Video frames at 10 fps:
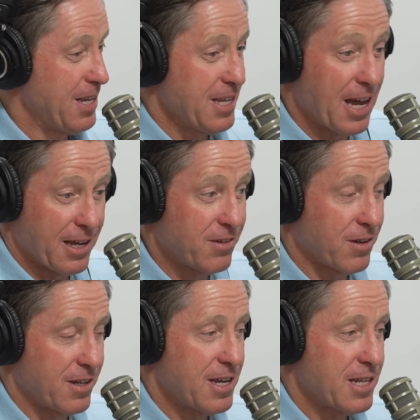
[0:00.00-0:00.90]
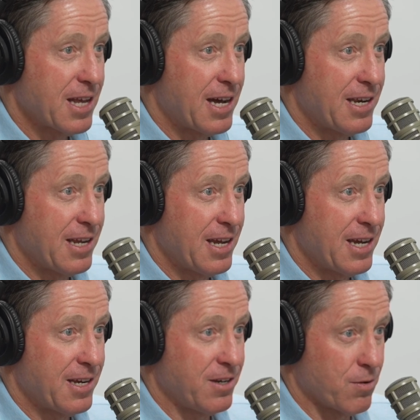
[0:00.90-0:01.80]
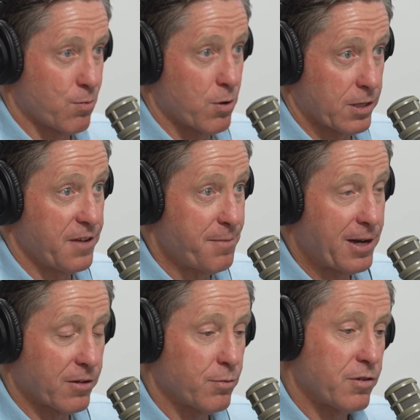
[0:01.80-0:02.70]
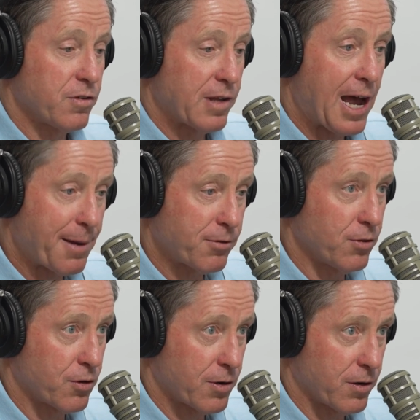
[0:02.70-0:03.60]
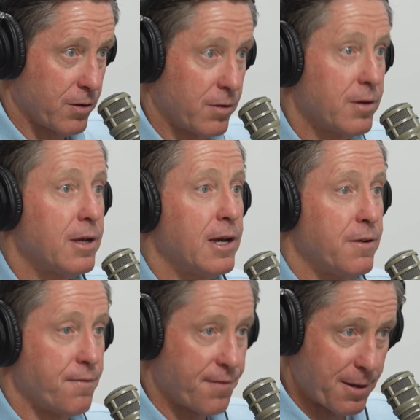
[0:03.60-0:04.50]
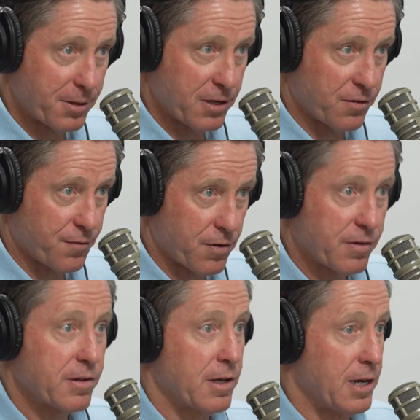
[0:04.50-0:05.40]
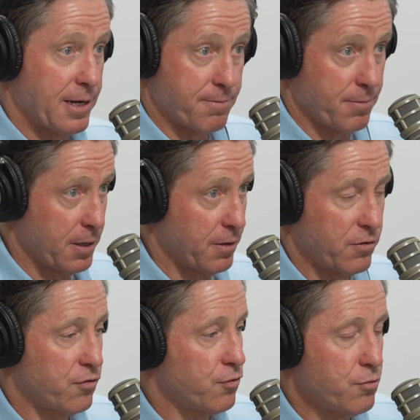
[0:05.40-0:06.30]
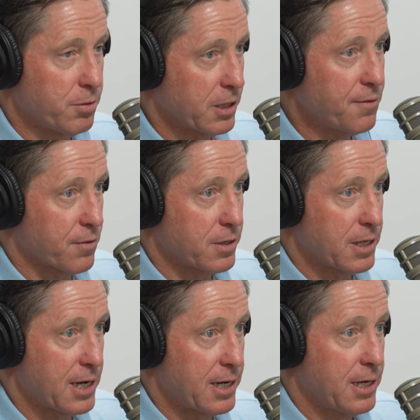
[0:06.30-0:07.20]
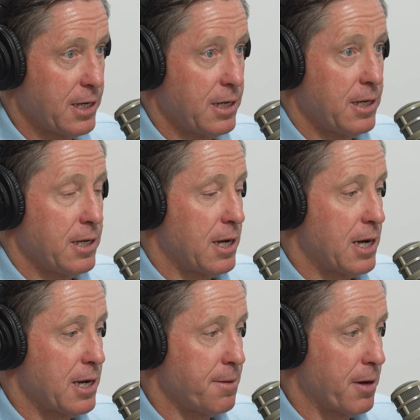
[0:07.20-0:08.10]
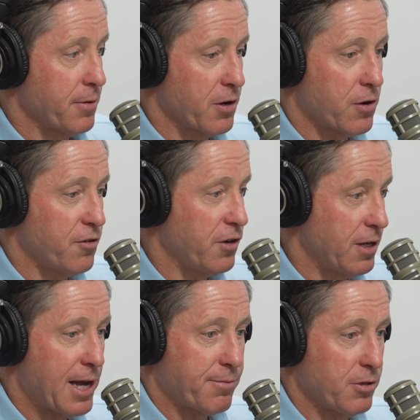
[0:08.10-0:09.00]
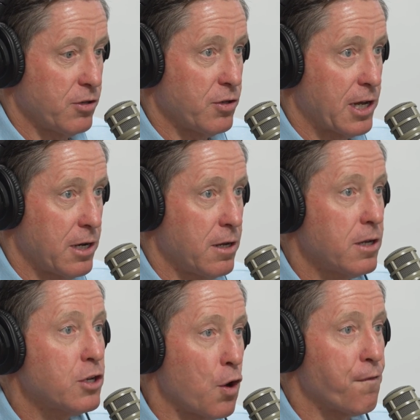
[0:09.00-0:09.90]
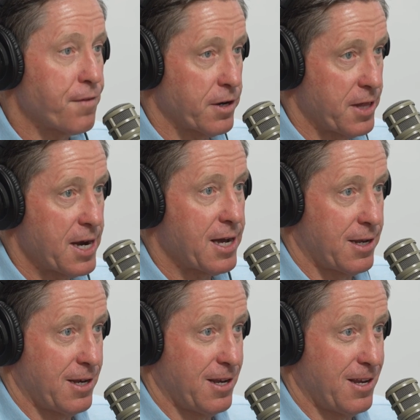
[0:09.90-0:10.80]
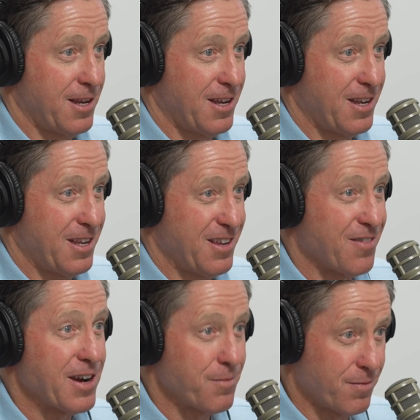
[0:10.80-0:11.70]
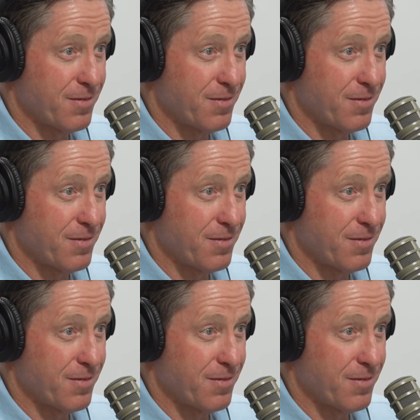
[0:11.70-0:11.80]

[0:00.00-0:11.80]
Yeah, it's going to take that. And your work-life balance, which is absolutely critical, and family is first, and I'm a true believer in that. I'd encourage you to actually do that. Go figure that out, right?